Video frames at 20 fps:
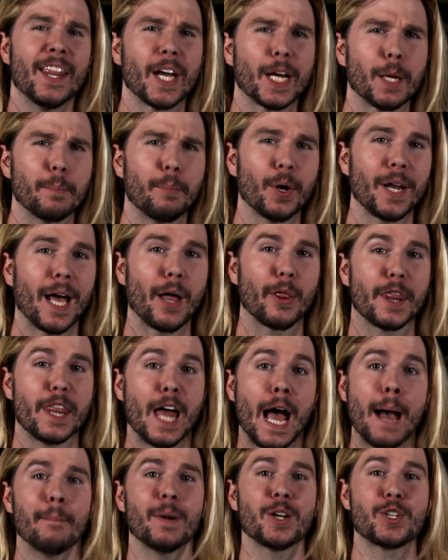that could put out
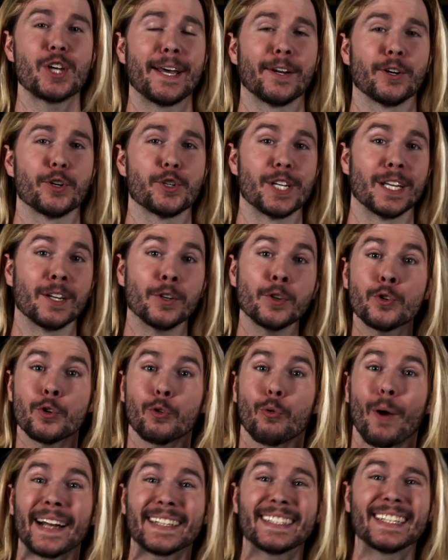that much energy and you
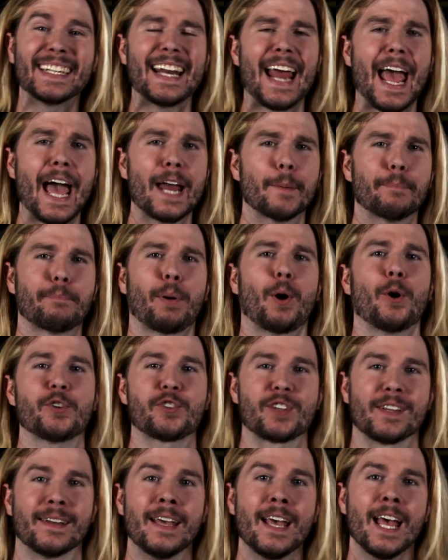directed it at a
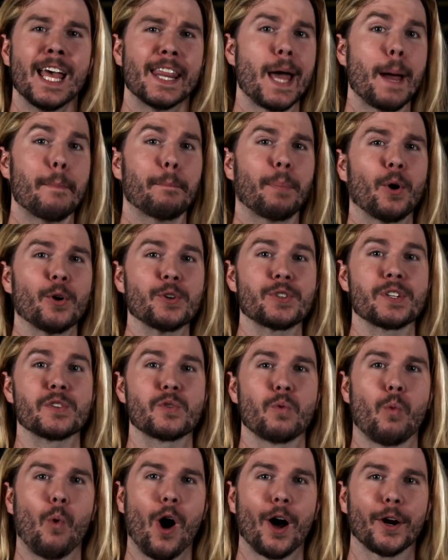person, that
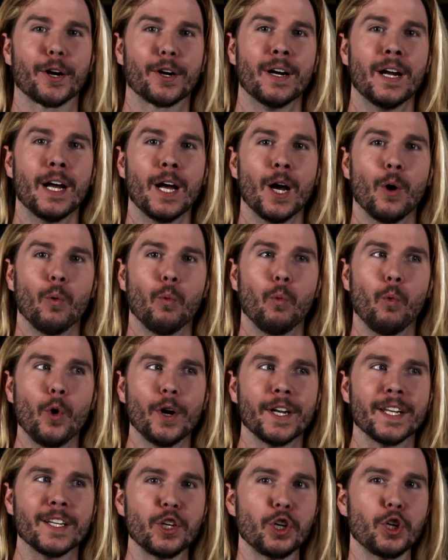person's water
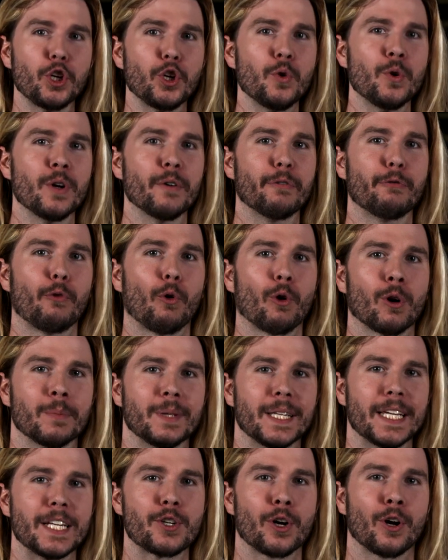wouldn't
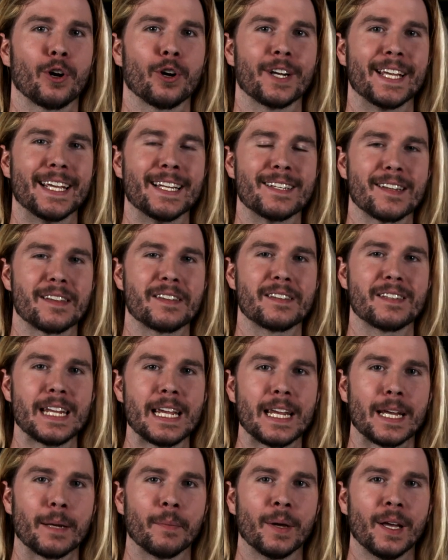uniformly turn into
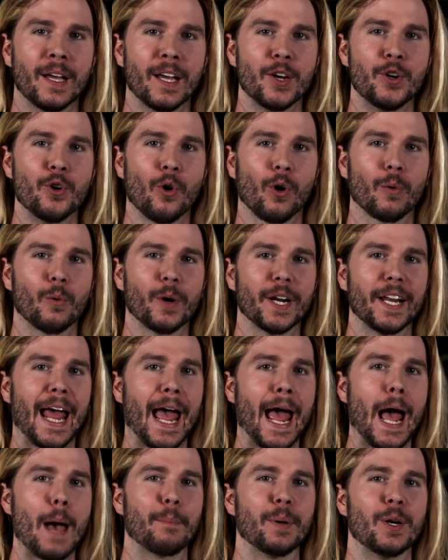steam, nor would it
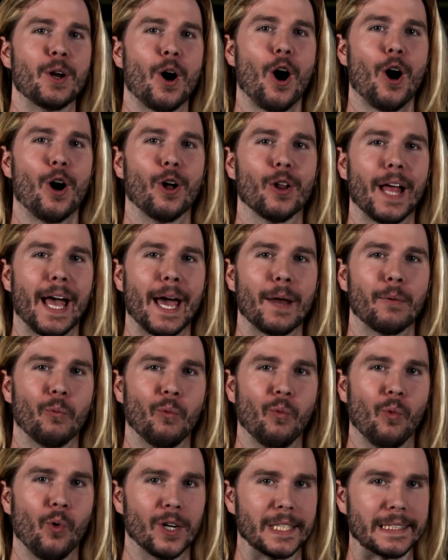happen all at
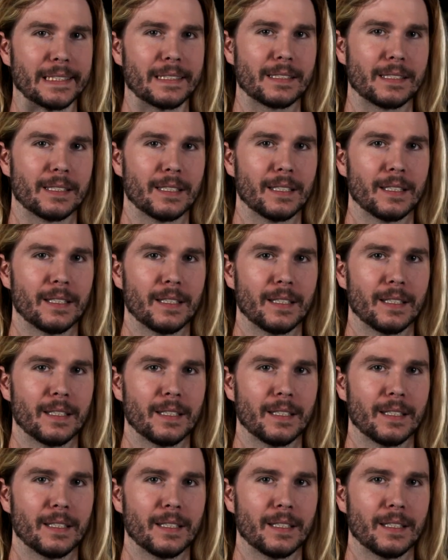once.